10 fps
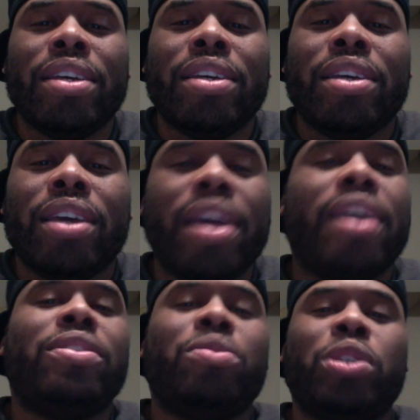He
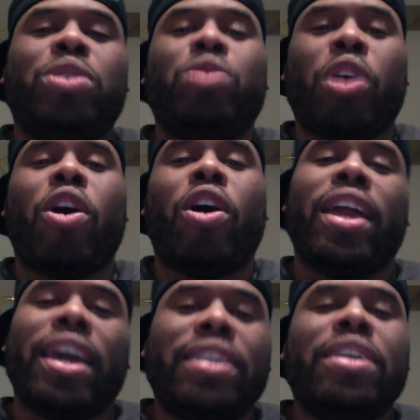is what you call
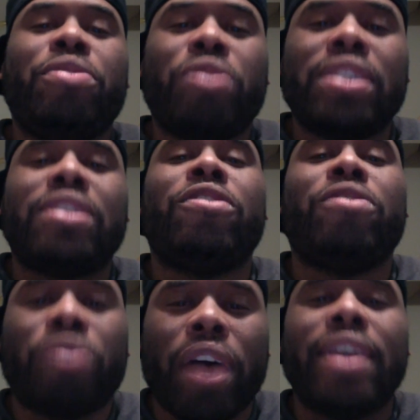a defensive
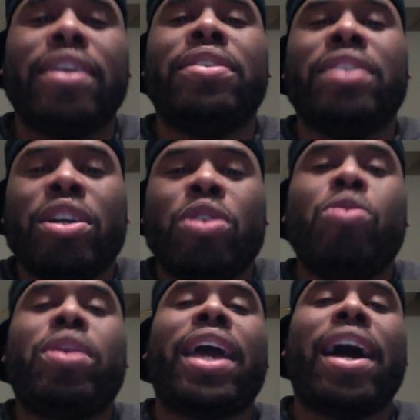fighter
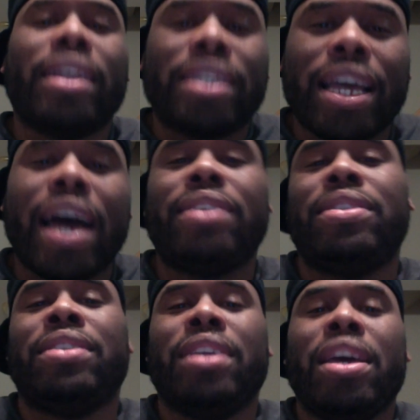who counter
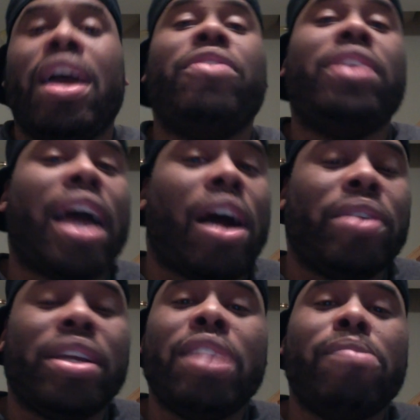shots. Every now
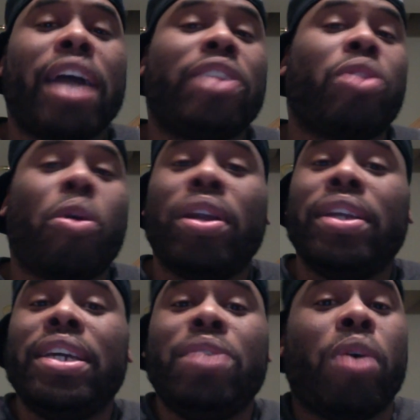and then he might throw a
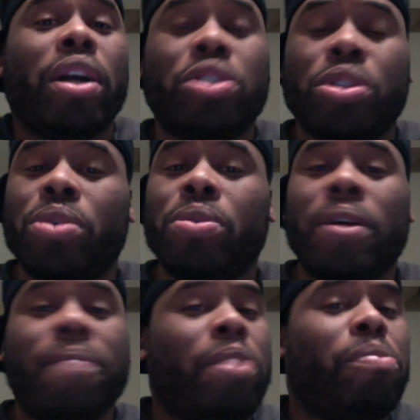lead
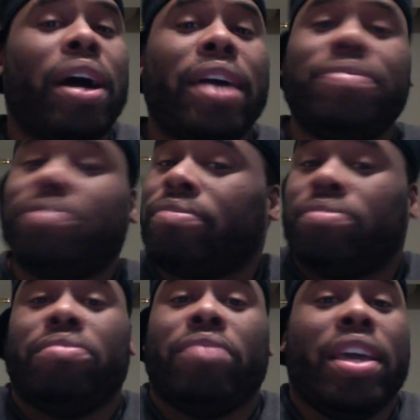1-2, but
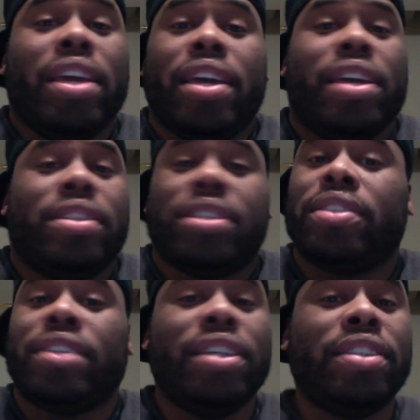he's
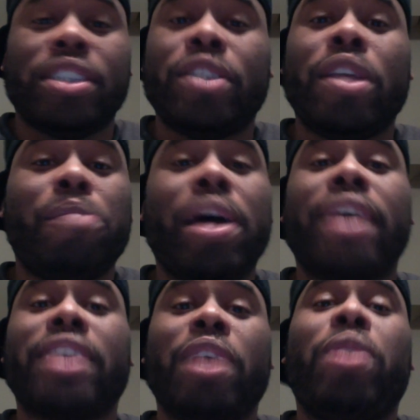just the
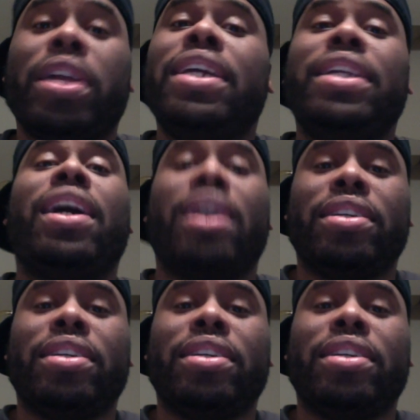best at what he does.